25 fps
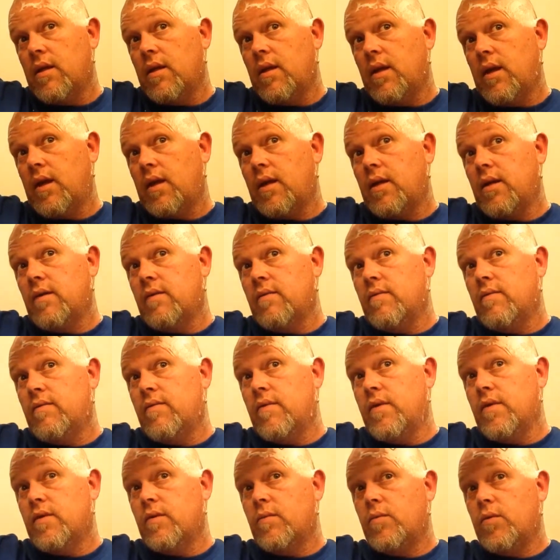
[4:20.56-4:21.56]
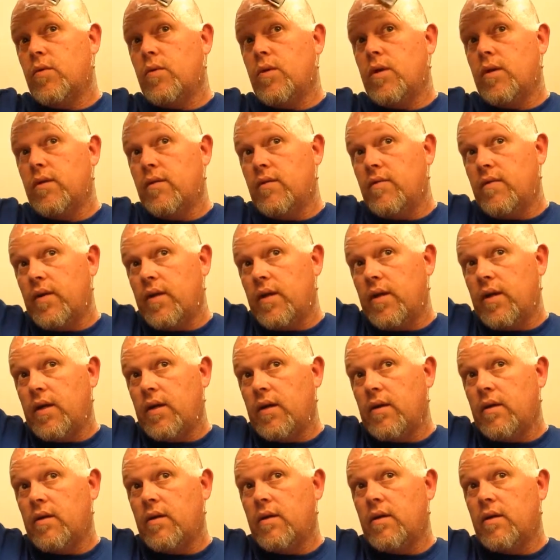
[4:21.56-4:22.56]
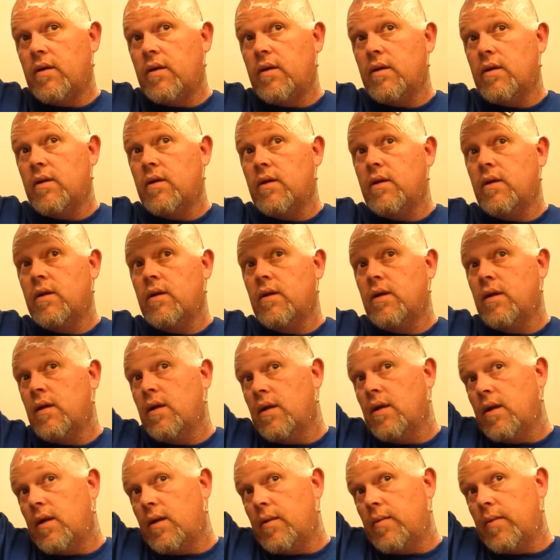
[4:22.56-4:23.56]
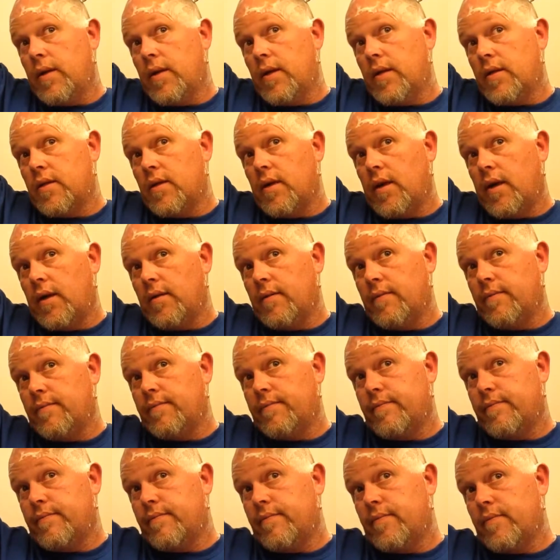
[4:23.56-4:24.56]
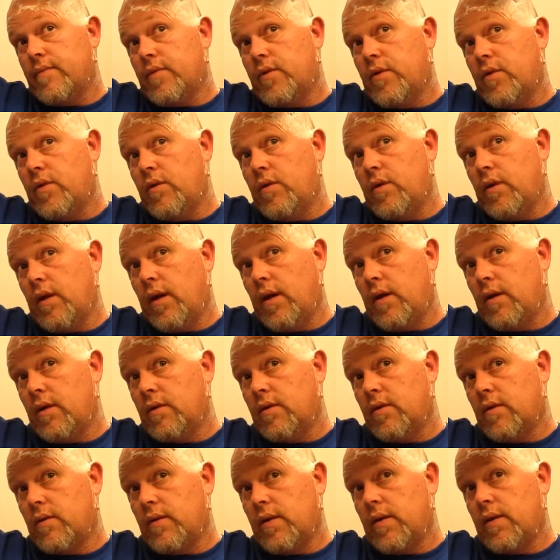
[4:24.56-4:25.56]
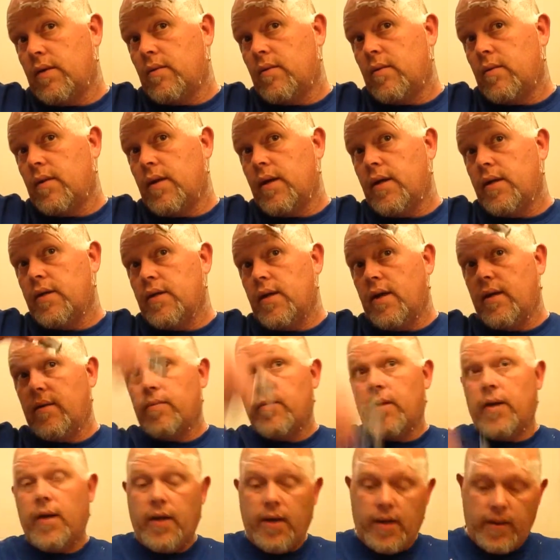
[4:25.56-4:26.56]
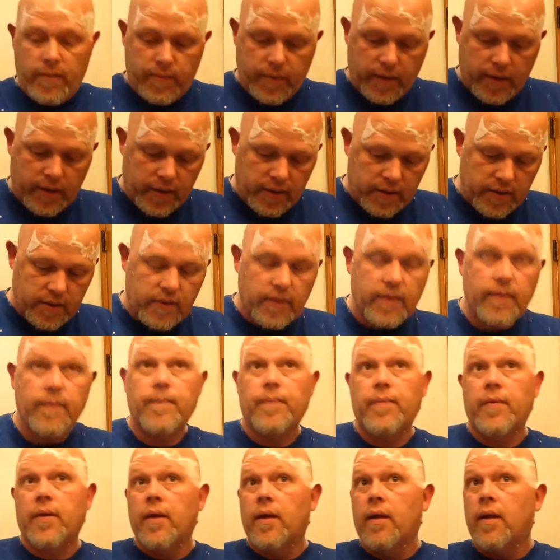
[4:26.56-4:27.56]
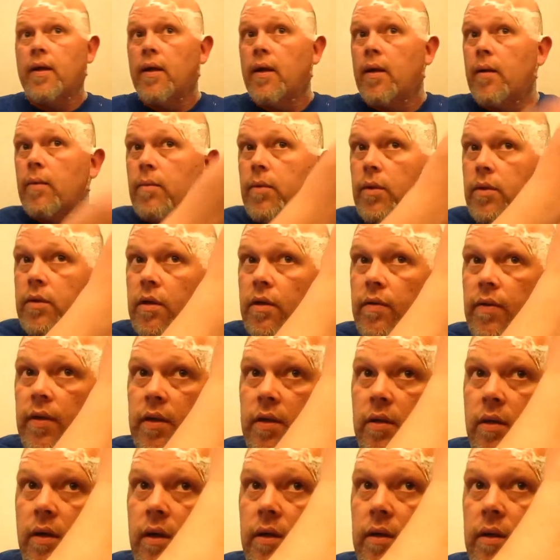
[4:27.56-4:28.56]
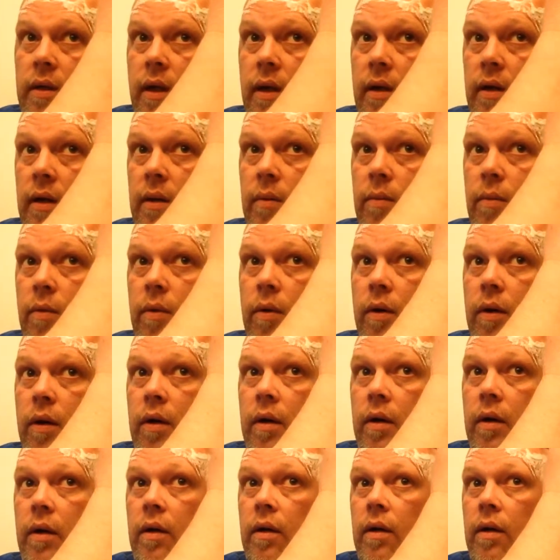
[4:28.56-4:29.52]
thick and visible on the video. I mean, it's not too thick. There's a reason why I shaved my head, because most of it's not there anymore.